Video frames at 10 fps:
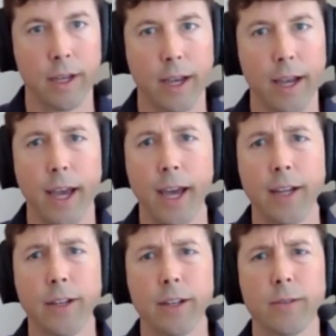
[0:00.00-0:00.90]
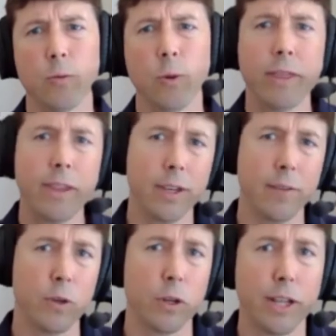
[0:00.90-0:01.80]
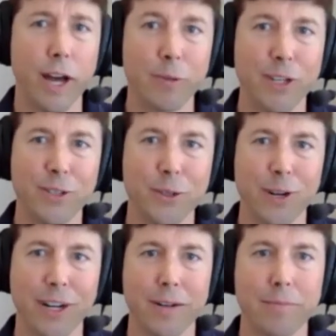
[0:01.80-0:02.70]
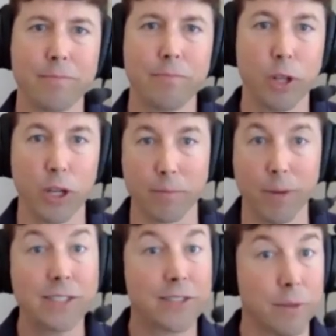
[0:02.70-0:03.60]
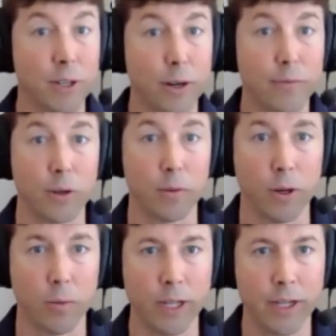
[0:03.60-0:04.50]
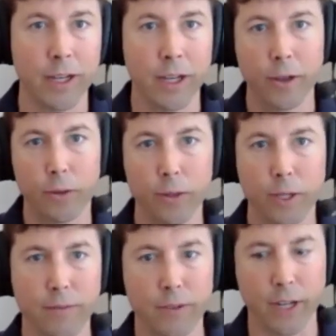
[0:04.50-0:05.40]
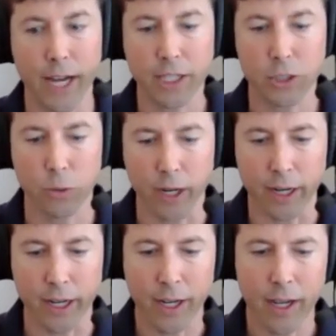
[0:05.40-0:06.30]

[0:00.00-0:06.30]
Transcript: And one thing, if you'll allow me to plug my seminar for a moment through the Infinite Actuary,